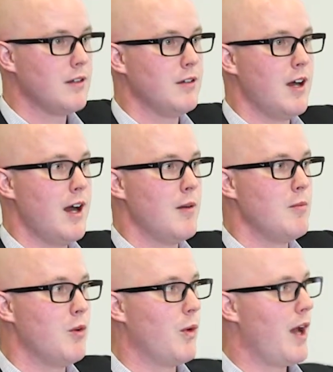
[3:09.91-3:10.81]

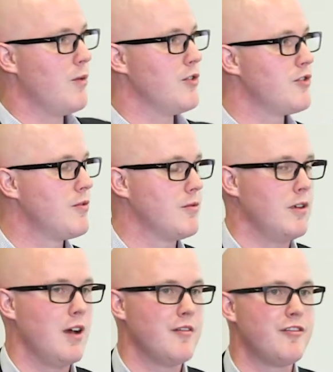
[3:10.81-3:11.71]
when I was
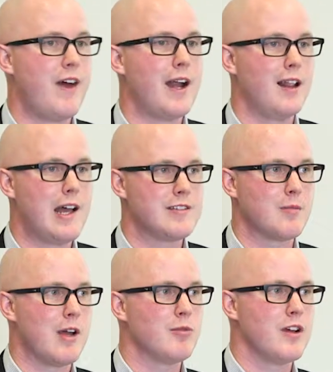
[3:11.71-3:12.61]

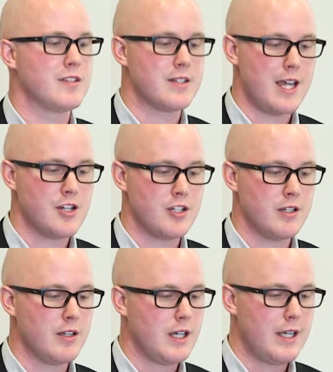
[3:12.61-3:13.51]
finalizing my
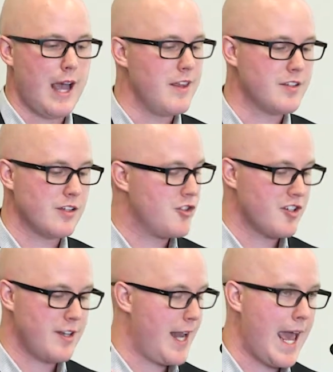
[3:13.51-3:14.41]
presentation, and this is
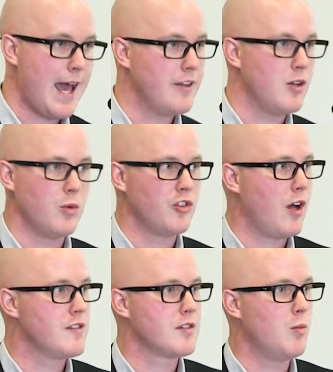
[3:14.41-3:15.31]
just an ad that was
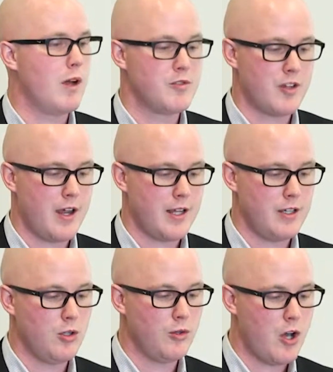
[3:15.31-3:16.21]
on some website,
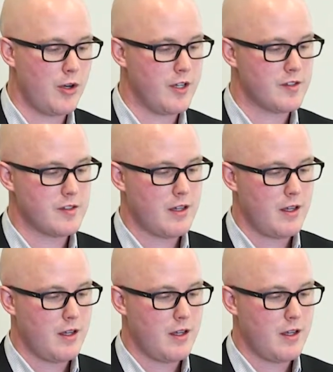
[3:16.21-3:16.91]
and you'll notice